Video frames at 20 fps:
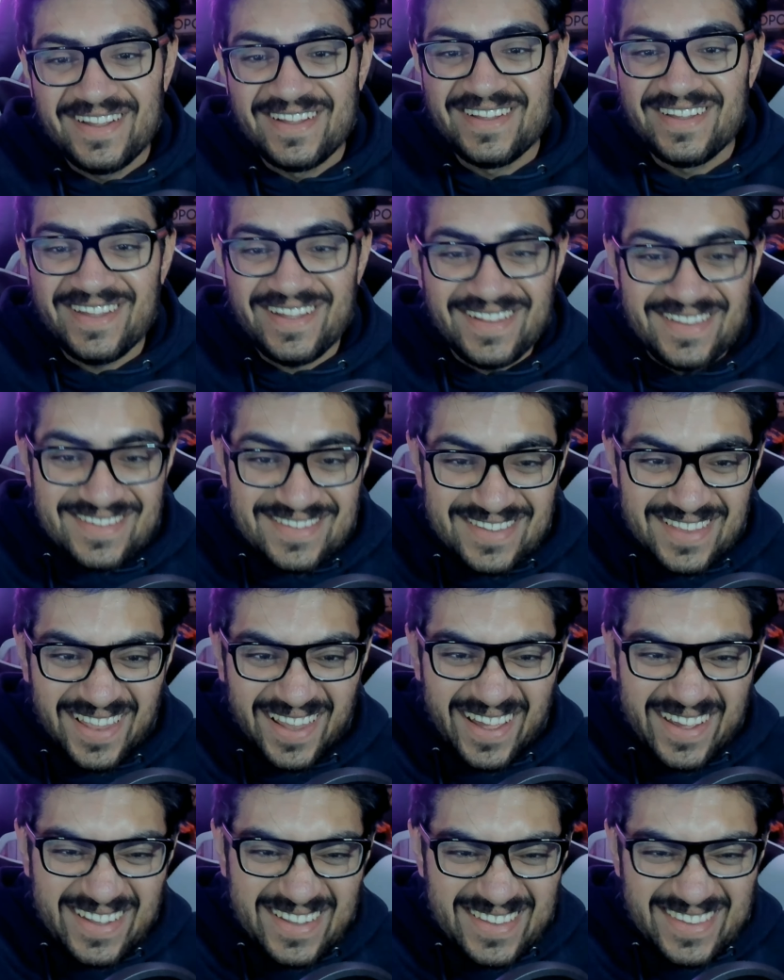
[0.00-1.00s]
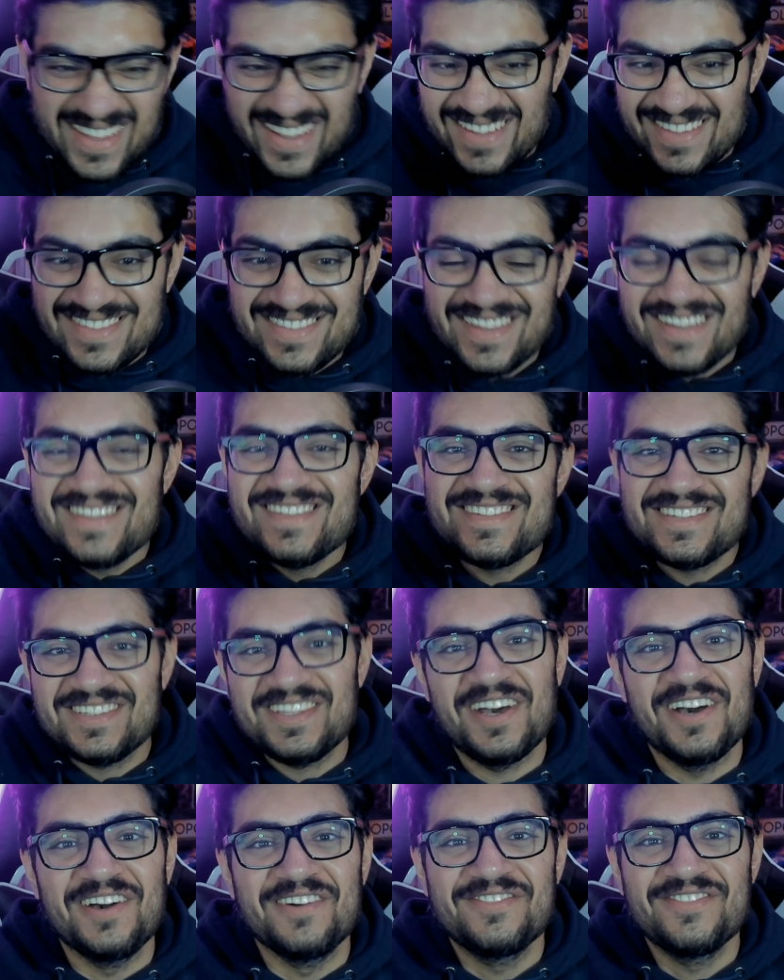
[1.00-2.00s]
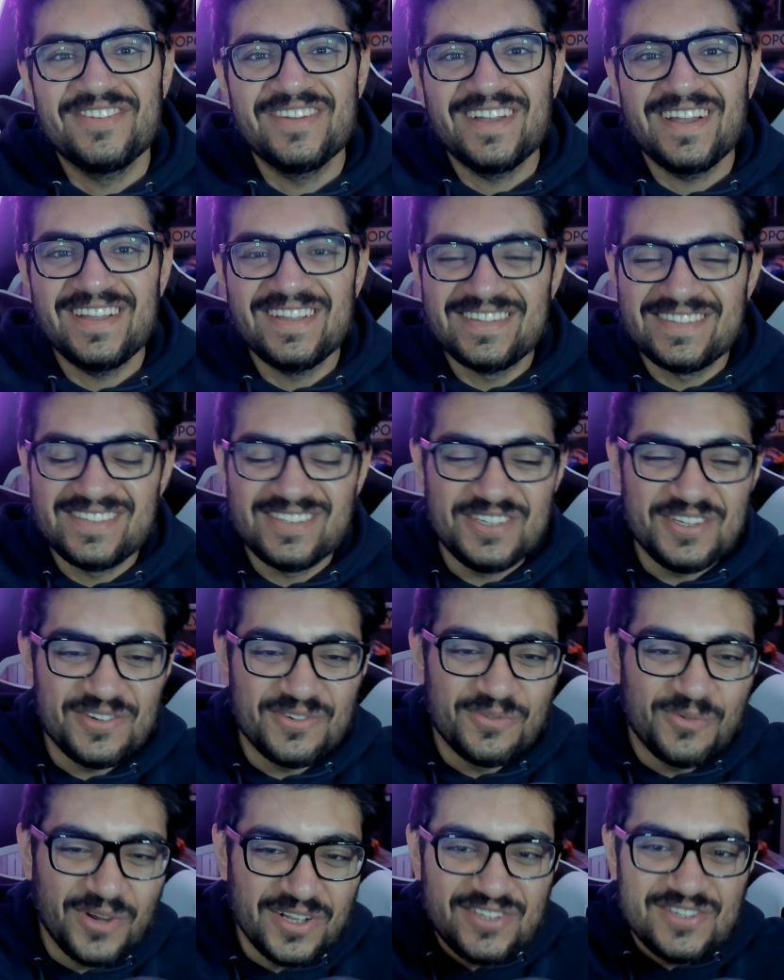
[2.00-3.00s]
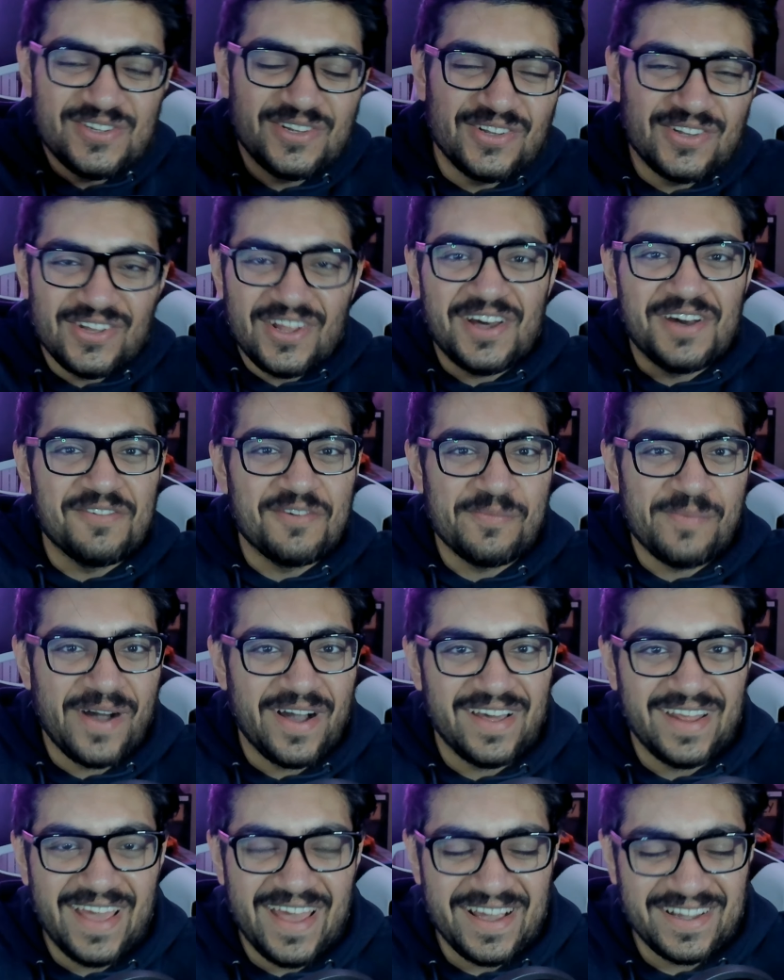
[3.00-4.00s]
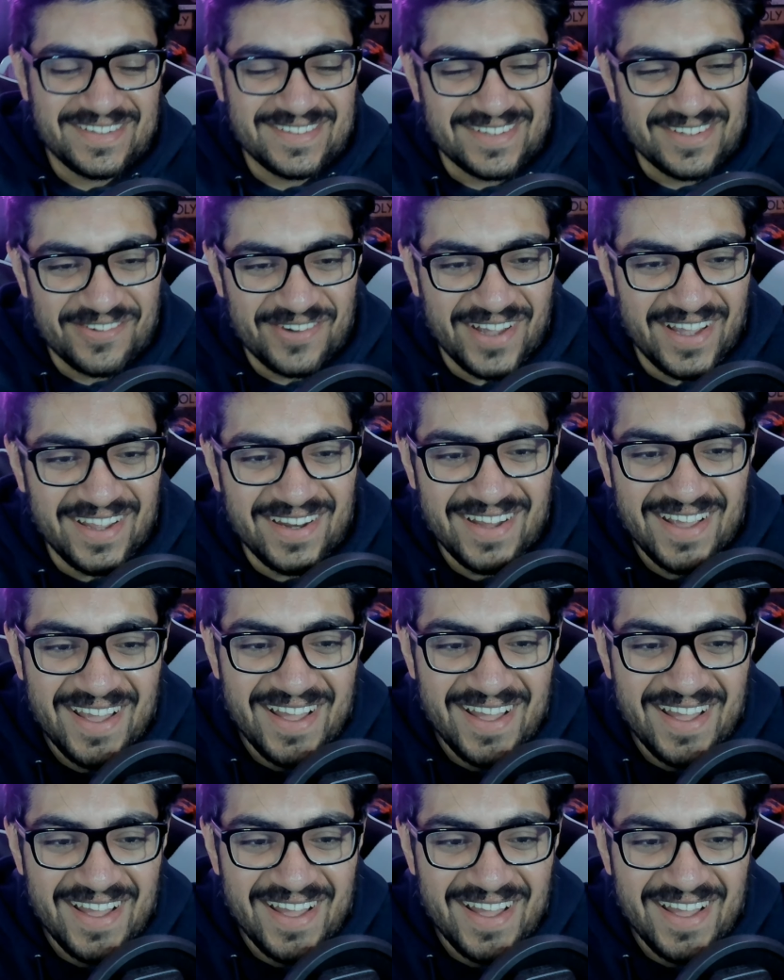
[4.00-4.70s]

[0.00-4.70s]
It's like this. This stuff is you what you love about action, right?